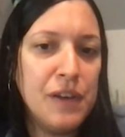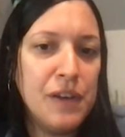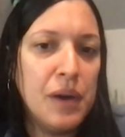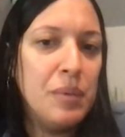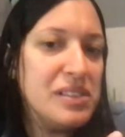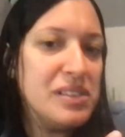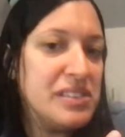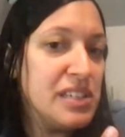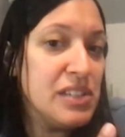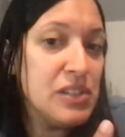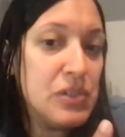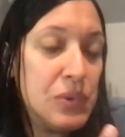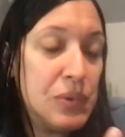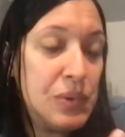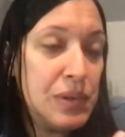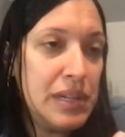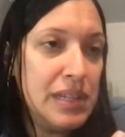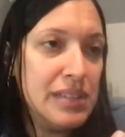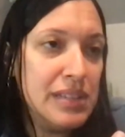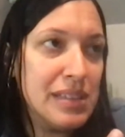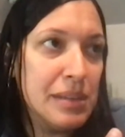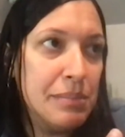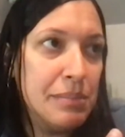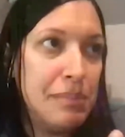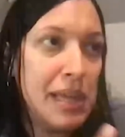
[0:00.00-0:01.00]
I wasn't doing it
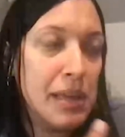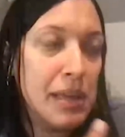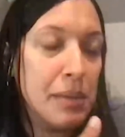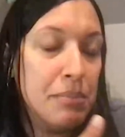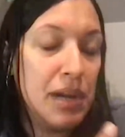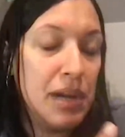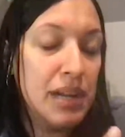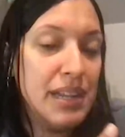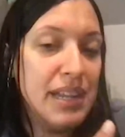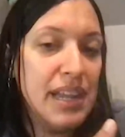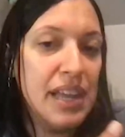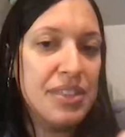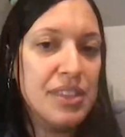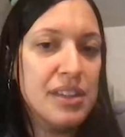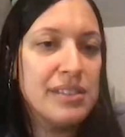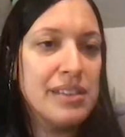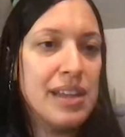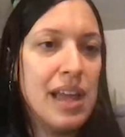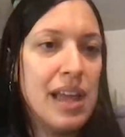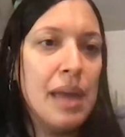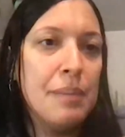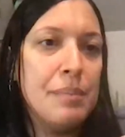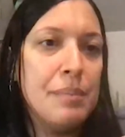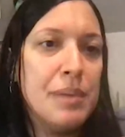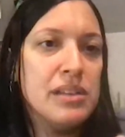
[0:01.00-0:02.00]
to make money at the
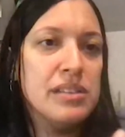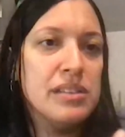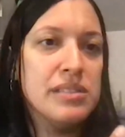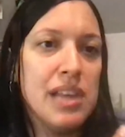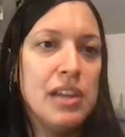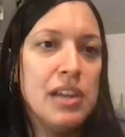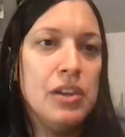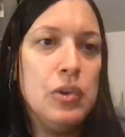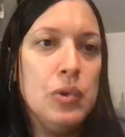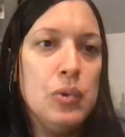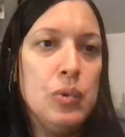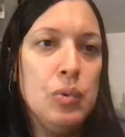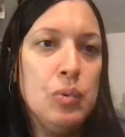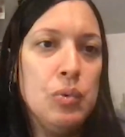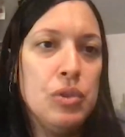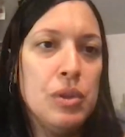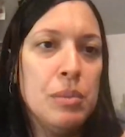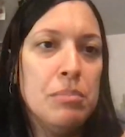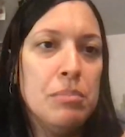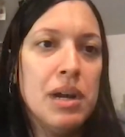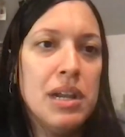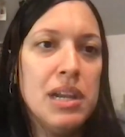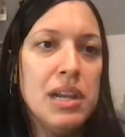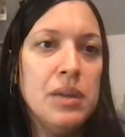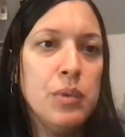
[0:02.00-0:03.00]
time, because I knew the
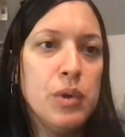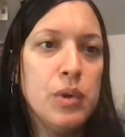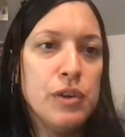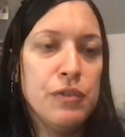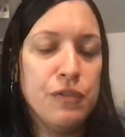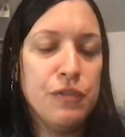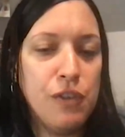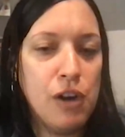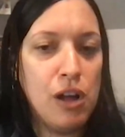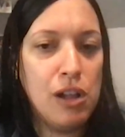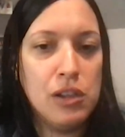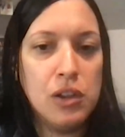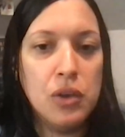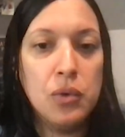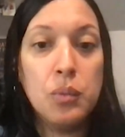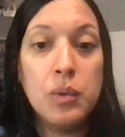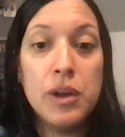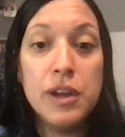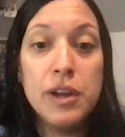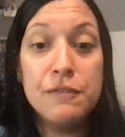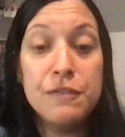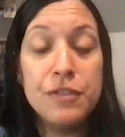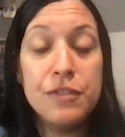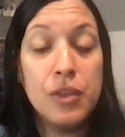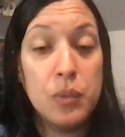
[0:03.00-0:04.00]
money would follow
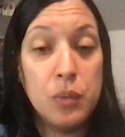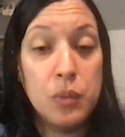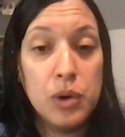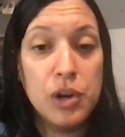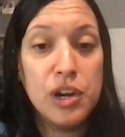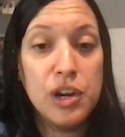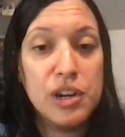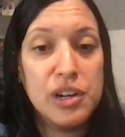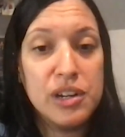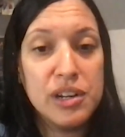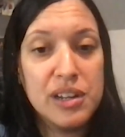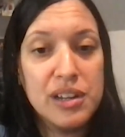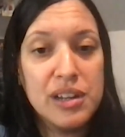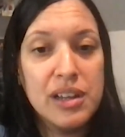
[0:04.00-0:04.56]
with the work.